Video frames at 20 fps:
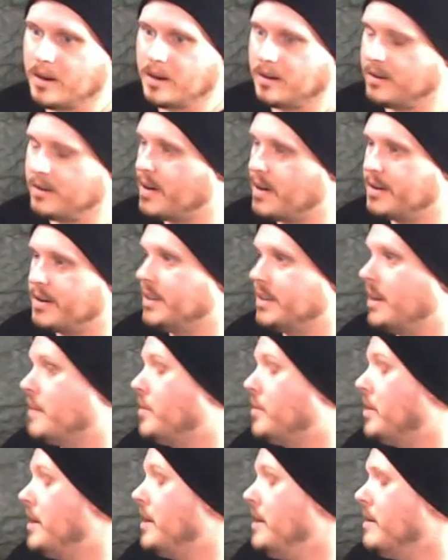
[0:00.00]
here and the artists that
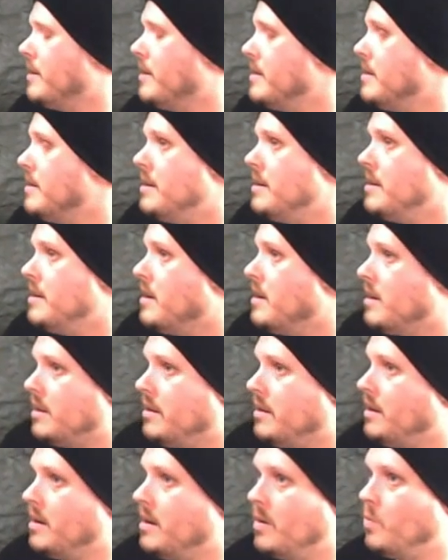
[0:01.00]
come on here,
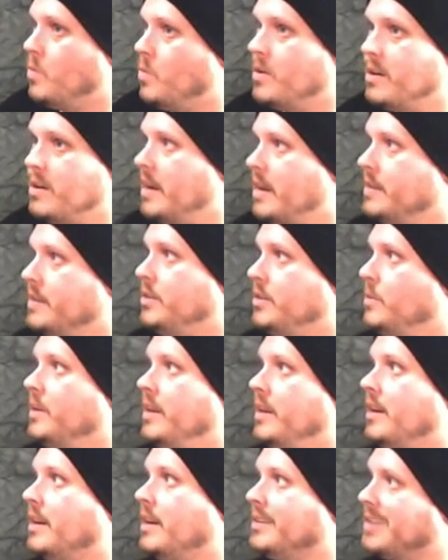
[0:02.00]
we're not
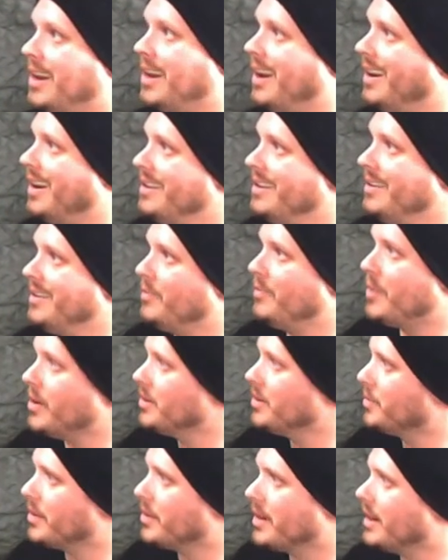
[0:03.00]
doing a ton of
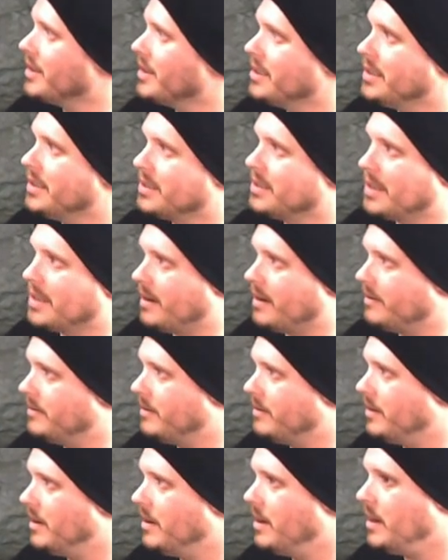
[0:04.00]
post-production
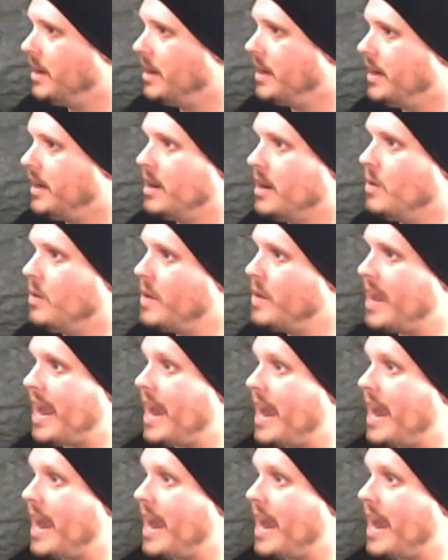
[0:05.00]
stuff. We